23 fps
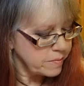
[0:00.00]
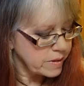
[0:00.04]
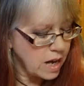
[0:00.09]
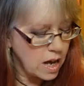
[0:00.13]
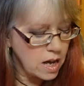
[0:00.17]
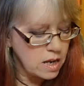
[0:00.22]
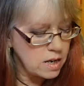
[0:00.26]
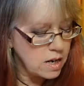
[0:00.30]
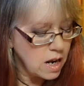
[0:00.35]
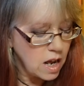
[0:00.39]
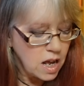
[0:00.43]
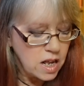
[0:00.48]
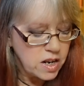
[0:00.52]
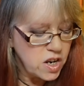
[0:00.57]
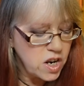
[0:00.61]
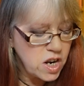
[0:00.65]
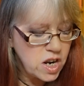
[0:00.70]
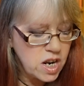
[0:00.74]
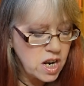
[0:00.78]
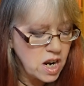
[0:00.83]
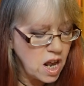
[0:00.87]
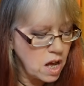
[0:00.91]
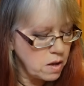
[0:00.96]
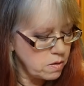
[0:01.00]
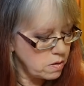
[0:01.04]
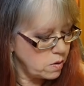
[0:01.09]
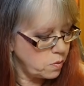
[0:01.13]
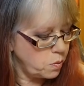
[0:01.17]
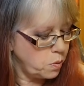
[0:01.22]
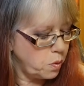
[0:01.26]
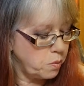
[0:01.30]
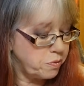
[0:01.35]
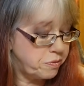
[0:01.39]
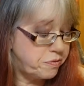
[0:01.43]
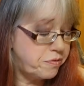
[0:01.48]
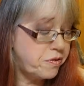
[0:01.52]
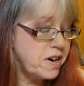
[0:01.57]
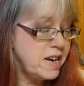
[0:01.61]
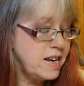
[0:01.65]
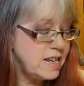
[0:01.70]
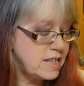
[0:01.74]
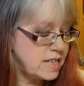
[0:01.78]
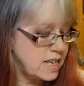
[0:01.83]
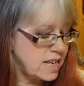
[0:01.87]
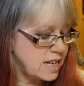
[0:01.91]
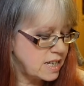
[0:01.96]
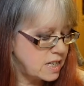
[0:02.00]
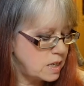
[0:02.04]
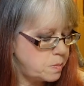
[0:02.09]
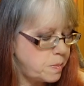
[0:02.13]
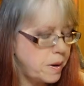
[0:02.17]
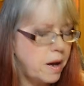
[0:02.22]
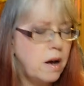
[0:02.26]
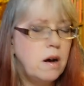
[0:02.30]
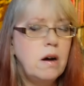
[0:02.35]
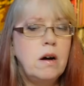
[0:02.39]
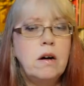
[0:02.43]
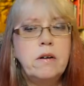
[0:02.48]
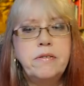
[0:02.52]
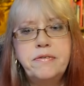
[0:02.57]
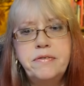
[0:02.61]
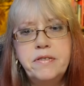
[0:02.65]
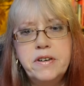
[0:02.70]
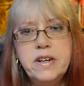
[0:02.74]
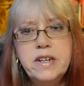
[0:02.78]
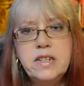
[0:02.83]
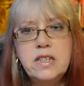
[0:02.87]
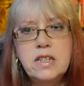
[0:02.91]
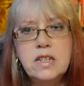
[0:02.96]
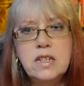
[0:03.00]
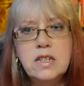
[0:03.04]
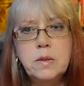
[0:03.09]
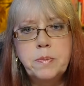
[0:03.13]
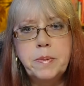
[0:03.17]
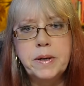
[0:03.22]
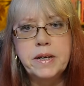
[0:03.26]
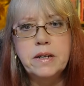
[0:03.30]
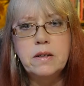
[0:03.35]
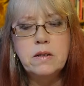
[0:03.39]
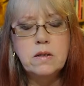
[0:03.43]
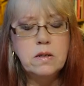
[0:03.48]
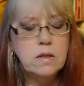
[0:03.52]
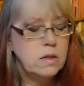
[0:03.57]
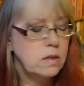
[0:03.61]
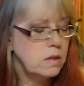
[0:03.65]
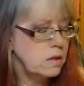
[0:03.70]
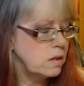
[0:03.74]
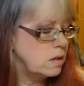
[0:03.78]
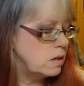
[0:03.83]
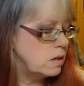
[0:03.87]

And freezing spells.